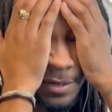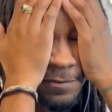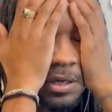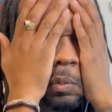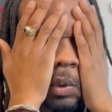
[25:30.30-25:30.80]

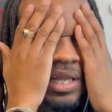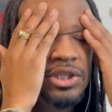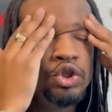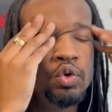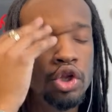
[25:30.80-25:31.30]
what
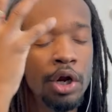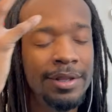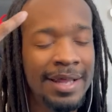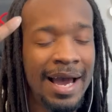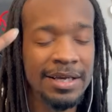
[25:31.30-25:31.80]
did you learn
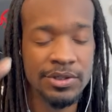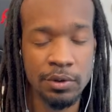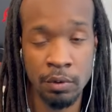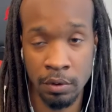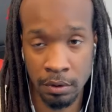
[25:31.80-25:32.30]
in high
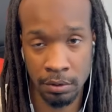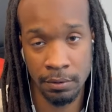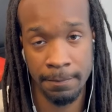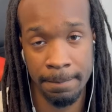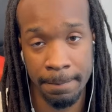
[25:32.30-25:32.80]
school?
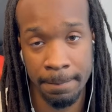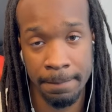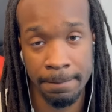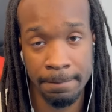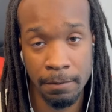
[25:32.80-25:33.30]

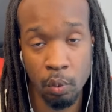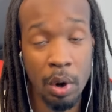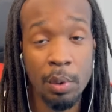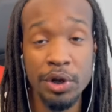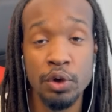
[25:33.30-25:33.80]

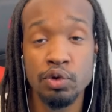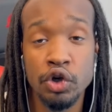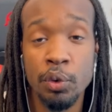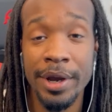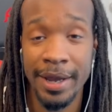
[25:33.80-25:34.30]
What were you
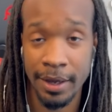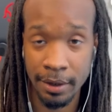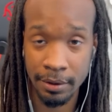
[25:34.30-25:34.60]
doing?